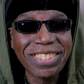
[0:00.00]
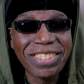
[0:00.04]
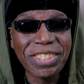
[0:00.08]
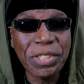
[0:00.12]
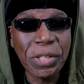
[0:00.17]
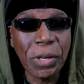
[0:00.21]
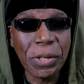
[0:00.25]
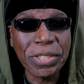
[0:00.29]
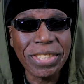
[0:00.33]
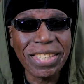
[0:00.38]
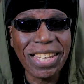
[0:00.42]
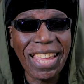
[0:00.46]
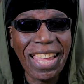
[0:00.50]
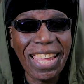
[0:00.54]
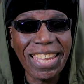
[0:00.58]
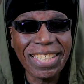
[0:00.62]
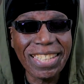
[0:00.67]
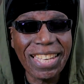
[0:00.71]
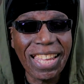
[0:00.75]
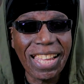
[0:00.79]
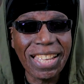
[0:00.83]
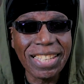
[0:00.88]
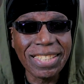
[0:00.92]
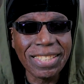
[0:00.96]
Just
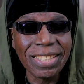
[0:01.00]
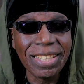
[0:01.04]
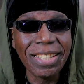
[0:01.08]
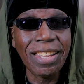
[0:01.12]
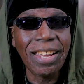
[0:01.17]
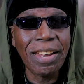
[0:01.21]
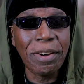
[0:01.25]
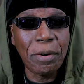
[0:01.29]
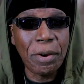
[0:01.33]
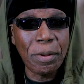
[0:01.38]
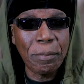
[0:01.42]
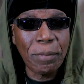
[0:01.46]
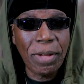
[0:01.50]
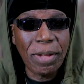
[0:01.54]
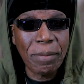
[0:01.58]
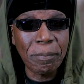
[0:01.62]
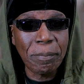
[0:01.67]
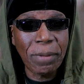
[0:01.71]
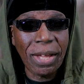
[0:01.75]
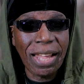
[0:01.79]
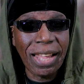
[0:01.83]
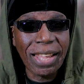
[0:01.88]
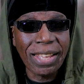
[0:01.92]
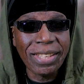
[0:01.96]
like that. And
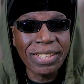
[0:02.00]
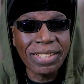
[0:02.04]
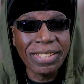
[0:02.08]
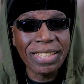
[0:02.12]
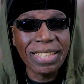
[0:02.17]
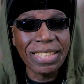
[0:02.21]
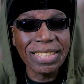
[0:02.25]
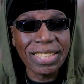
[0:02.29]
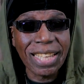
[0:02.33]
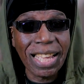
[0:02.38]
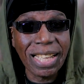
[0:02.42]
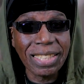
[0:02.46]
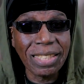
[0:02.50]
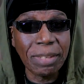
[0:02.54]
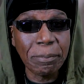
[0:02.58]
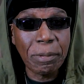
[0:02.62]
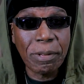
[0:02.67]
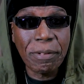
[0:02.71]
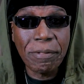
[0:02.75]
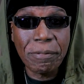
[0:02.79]
remember, it's got to be